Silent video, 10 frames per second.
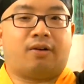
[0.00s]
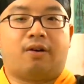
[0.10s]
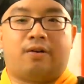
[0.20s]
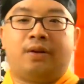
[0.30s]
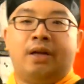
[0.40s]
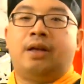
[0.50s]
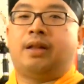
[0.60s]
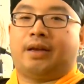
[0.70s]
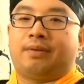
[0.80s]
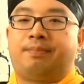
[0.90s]
all
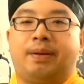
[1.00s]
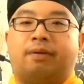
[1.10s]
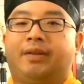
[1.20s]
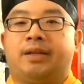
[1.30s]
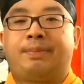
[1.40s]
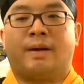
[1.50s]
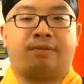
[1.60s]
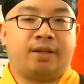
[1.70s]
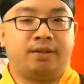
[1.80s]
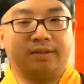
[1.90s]
like a bit of this, bit
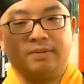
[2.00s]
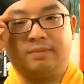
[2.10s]
of this.